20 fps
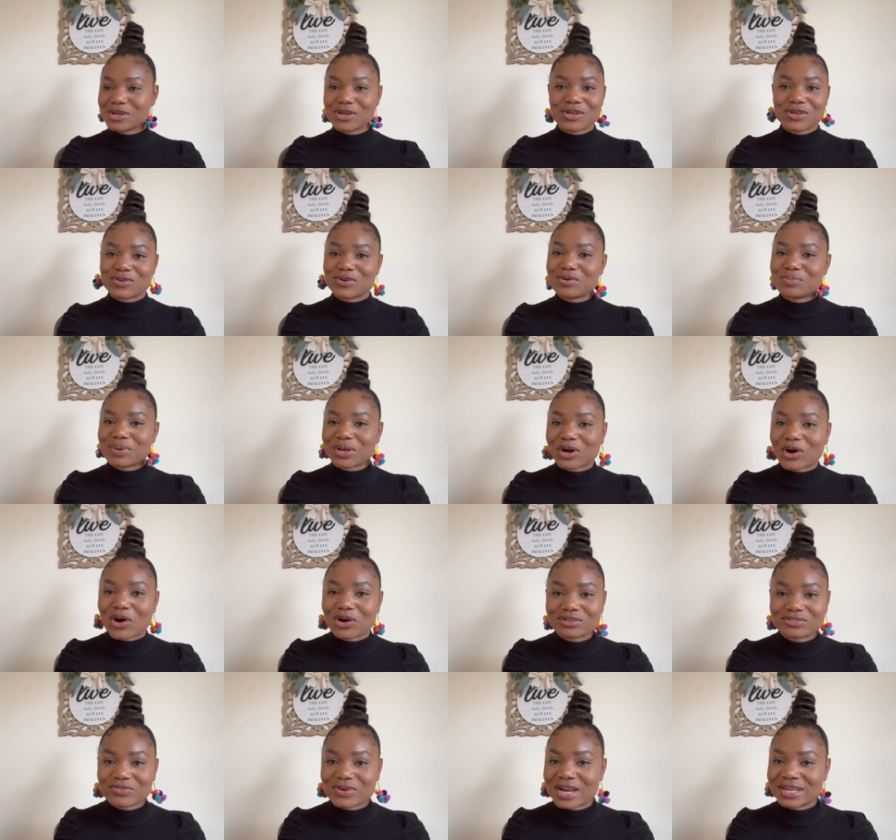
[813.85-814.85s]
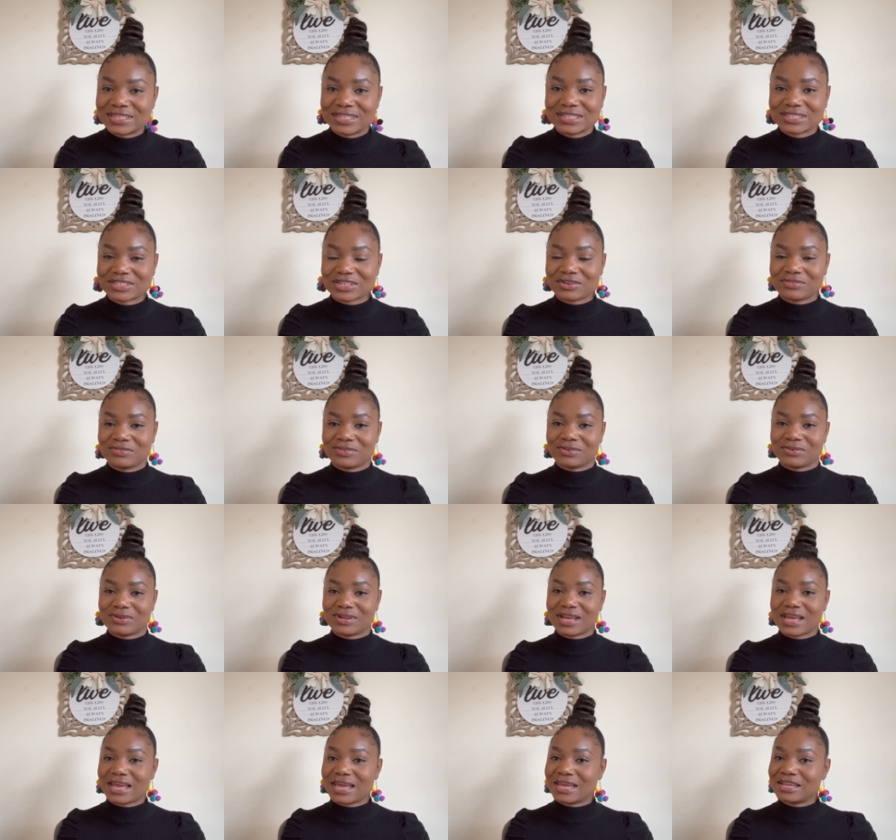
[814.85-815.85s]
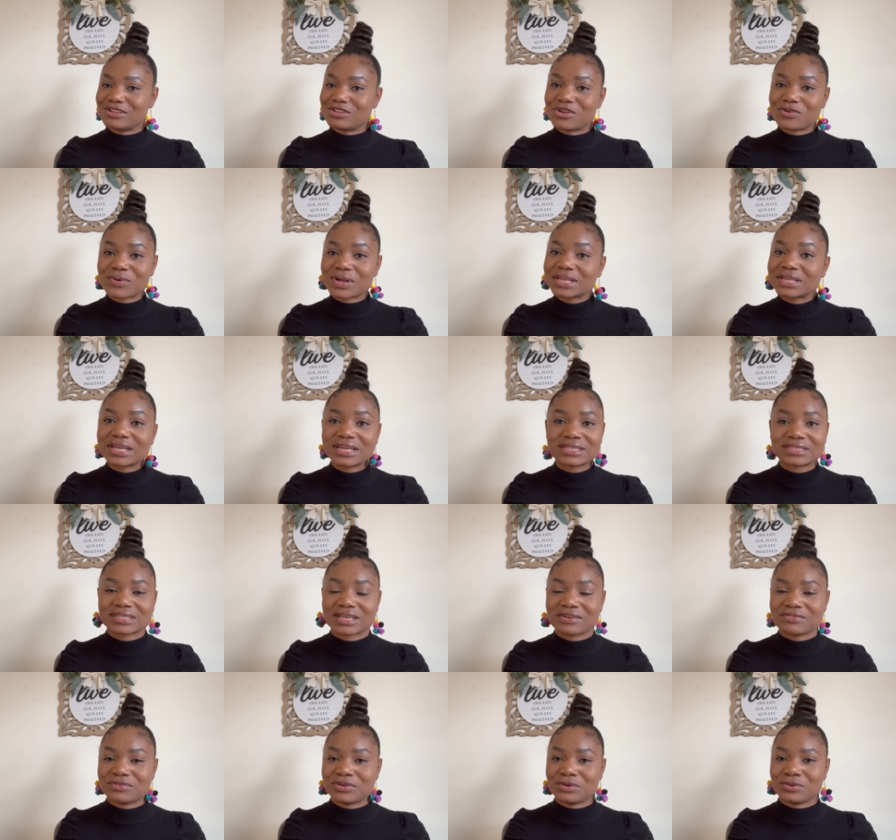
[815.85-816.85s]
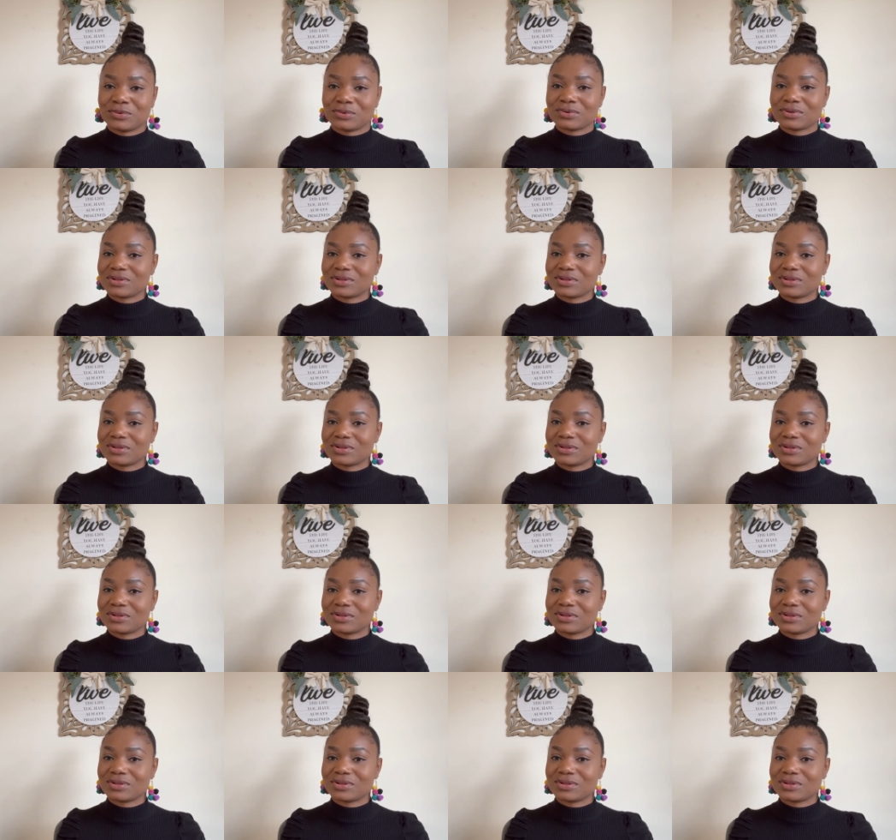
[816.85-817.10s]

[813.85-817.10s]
be called for an interview. And during the interview,